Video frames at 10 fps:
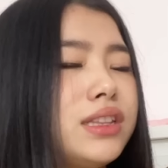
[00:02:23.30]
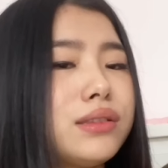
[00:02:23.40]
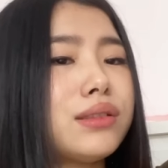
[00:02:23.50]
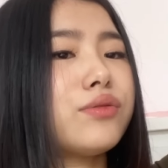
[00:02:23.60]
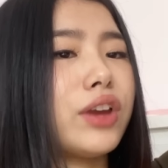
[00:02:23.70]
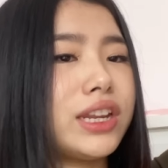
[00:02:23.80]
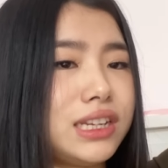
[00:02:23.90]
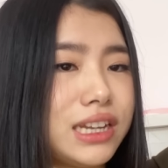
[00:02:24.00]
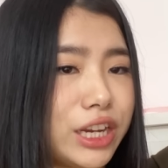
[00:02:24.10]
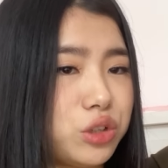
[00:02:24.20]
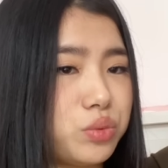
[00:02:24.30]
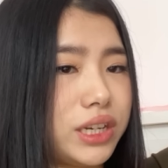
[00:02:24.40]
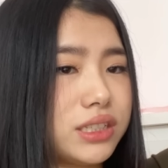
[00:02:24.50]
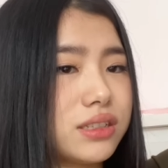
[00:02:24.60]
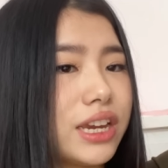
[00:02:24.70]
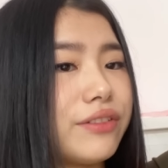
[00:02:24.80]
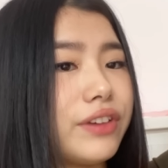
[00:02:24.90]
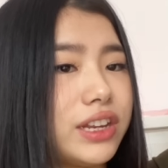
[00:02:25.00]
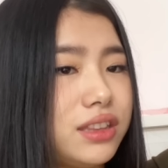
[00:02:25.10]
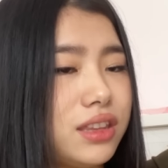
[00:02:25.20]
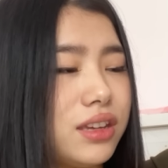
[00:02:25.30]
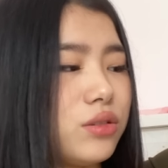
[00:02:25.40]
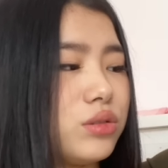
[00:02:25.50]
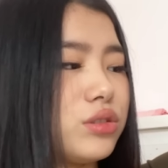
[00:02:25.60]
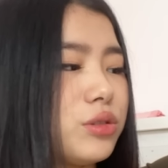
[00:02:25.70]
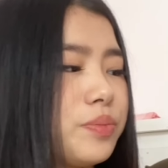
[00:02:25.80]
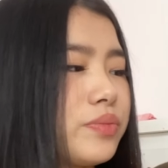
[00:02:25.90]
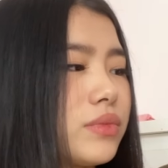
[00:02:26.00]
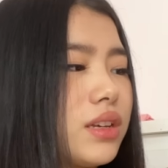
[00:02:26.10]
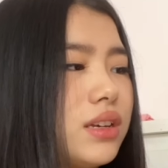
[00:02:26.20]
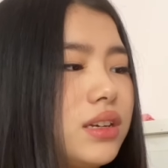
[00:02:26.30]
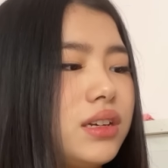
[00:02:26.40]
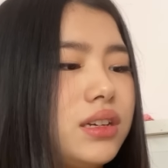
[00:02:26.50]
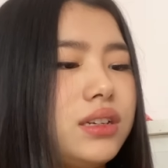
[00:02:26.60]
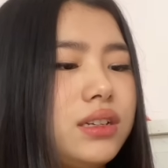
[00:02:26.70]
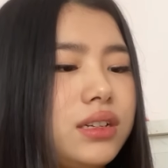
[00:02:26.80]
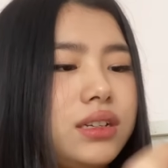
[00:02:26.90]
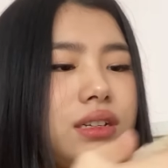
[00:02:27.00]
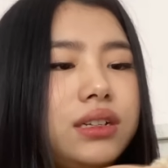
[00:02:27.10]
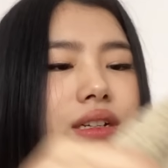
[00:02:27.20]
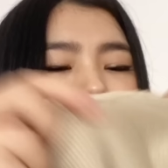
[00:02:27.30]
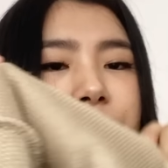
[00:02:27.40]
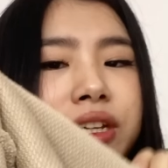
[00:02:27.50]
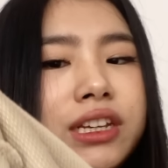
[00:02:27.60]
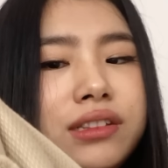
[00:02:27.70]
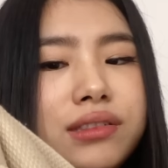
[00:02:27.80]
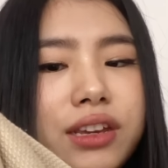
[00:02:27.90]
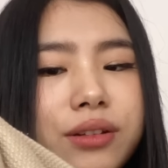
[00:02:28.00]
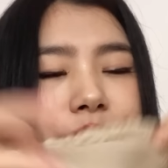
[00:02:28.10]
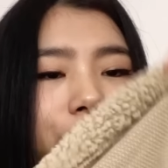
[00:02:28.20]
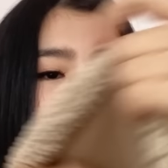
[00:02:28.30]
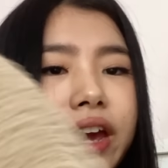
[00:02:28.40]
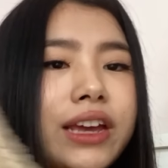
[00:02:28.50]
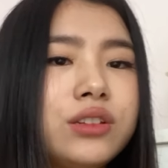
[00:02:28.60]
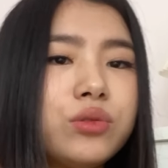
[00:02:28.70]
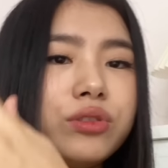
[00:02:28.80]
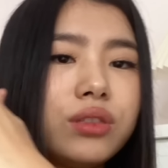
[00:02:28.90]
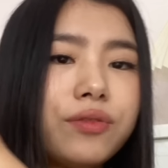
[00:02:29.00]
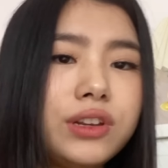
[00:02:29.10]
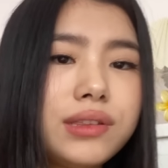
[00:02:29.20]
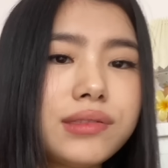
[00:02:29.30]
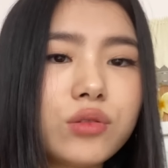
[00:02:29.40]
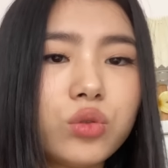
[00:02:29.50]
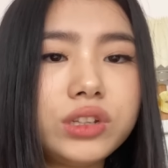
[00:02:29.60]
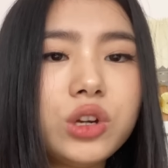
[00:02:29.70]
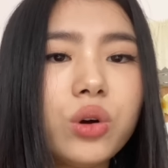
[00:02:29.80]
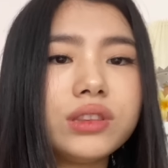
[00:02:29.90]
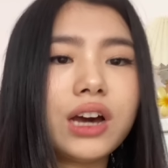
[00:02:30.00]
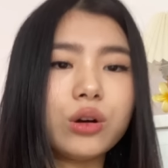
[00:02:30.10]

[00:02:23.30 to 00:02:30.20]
This is very lightweight and very thin also. I mean, it's thin and the fleece is only on the